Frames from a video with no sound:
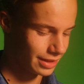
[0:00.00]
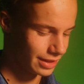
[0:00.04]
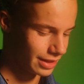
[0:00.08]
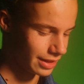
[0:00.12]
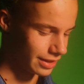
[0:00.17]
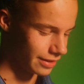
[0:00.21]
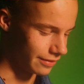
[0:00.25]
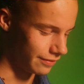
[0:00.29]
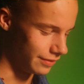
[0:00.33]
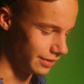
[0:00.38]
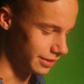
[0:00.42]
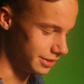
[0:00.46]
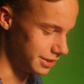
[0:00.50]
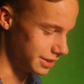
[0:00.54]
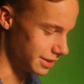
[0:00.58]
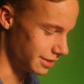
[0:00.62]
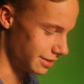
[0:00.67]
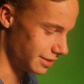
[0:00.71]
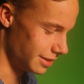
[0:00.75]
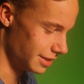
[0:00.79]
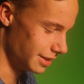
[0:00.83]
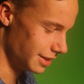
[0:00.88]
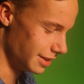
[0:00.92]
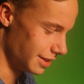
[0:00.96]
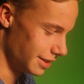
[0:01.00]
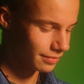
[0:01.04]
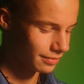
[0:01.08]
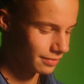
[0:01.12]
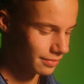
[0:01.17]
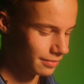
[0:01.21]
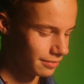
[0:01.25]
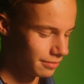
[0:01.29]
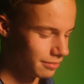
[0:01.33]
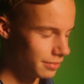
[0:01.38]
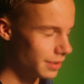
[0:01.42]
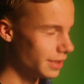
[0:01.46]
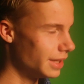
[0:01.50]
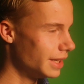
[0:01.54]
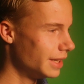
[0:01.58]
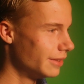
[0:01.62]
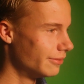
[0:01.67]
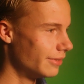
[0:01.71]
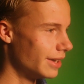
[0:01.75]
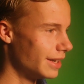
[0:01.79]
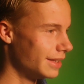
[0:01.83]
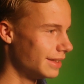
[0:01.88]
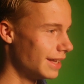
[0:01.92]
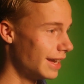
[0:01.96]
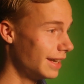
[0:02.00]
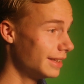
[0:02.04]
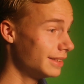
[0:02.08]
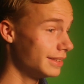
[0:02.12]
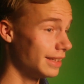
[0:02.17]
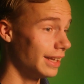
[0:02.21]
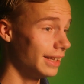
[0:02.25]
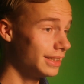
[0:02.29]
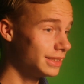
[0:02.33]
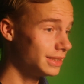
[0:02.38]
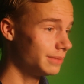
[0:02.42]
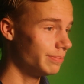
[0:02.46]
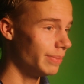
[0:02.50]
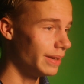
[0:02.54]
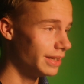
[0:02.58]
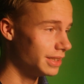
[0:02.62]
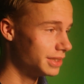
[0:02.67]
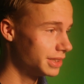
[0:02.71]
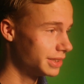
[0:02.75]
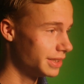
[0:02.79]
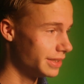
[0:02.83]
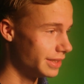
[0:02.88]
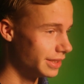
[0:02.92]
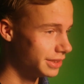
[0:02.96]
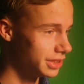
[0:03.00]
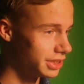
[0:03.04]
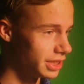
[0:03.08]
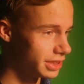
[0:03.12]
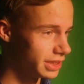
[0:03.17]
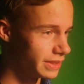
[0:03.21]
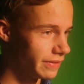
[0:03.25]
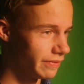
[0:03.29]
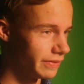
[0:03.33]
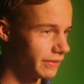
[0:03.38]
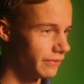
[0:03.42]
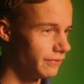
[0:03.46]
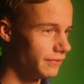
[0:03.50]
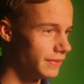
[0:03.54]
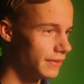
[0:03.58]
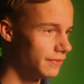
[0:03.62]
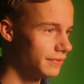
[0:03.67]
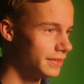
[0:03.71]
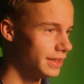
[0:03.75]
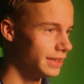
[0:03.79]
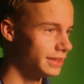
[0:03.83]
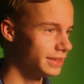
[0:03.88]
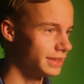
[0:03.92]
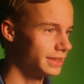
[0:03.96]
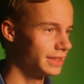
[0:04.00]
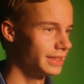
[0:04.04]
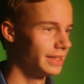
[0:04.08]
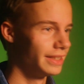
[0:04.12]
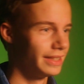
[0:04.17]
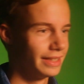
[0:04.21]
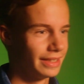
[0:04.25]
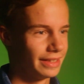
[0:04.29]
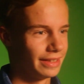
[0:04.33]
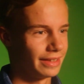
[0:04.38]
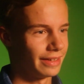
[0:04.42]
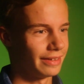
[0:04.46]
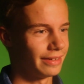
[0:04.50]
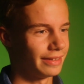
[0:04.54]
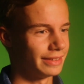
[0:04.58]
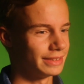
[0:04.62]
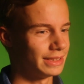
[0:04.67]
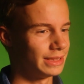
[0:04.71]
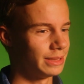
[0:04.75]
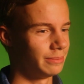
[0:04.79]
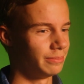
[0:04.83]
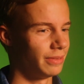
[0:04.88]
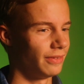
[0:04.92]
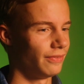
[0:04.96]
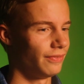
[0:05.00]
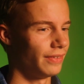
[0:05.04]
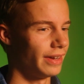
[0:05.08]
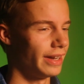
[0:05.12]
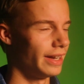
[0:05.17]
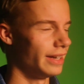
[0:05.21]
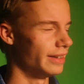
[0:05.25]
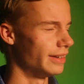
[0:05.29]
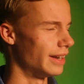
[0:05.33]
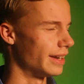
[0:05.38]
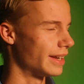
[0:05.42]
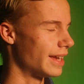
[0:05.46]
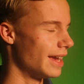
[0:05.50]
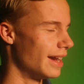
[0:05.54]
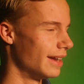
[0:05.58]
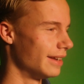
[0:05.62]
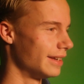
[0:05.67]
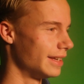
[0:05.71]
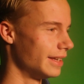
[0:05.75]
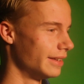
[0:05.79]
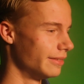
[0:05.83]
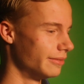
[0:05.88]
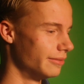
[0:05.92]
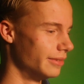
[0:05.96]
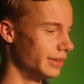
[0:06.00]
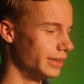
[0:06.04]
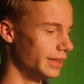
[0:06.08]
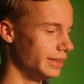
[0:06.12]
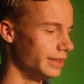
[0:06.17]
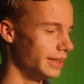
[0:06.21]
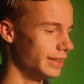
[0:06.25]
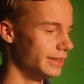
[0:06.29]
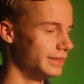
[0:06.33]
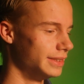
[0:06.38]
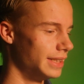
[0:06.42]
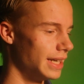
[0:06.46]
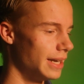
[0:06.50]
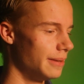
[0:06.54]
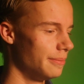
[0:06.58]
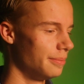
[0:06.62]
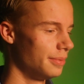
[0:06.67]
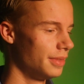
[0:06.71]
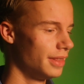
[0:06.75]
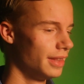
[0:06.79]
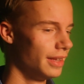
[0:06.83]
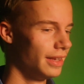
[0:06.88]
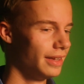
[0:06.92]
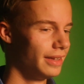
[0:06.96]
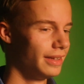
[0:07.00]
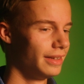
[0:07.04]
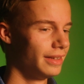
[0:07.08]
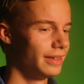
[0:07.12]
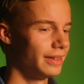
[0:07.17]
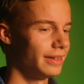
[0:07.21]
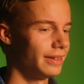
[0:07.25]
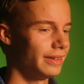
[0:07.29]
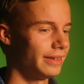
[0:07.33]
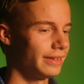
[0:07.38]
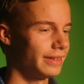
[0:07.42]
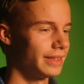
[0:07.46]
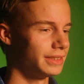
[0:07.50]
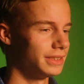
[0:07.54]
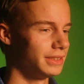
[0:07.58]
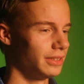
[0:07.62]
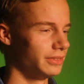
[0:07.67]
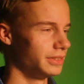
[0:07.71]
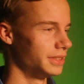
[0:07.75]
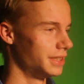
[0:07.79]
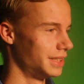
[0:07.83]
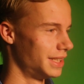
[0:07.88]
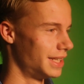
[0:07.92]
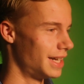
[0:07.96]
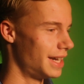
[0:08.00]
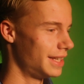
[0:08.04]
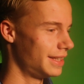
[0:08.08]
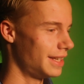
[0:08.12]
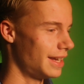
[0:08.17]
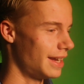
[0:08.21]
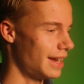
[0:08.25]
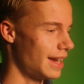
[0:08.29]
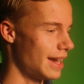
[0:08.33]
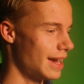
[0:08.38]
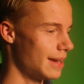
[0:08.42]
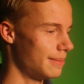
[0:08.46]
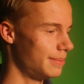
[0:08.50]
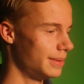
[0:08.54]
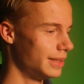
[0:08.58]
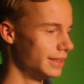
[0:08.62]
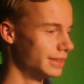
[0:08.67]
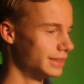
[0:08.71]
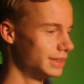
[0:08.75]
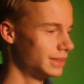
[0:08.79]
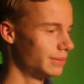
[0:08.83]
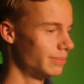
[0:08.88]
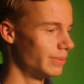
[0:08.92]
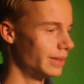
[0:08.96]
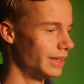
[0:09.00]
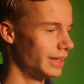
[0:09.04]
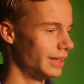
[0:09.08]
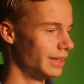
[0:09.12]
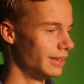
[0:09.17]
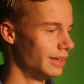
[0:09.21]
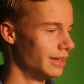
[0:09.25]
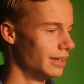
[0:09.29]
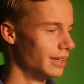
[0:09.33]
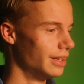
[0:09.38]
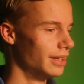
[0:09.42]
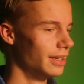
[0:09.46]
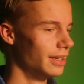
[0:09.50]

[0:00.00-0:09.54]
in the future. But anyway, that's basically the gist of the 50s, simplified. I can't get really in depth because there's a lot that happens, but